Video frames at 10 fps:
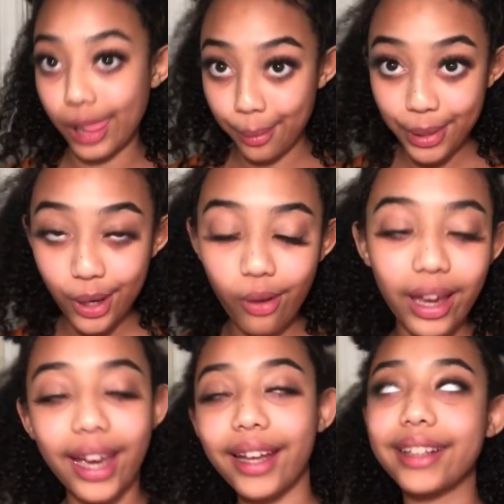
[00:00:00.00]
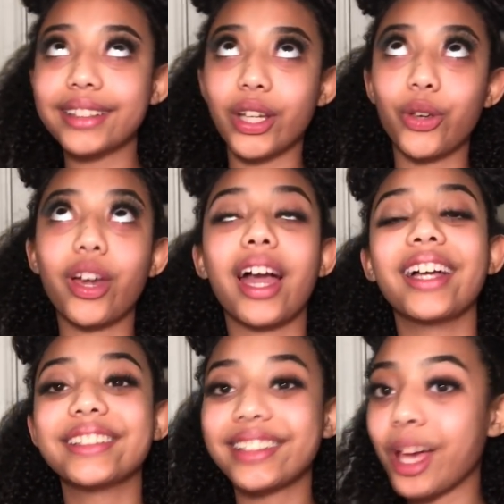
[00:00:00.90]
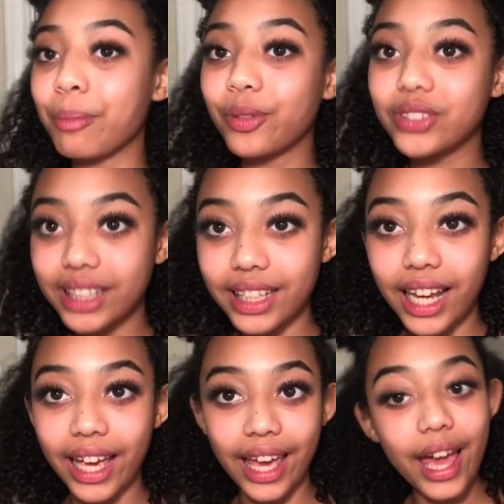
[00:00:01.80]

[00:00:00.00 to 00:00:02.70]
Let me go ahead and tell you guys the type of skin I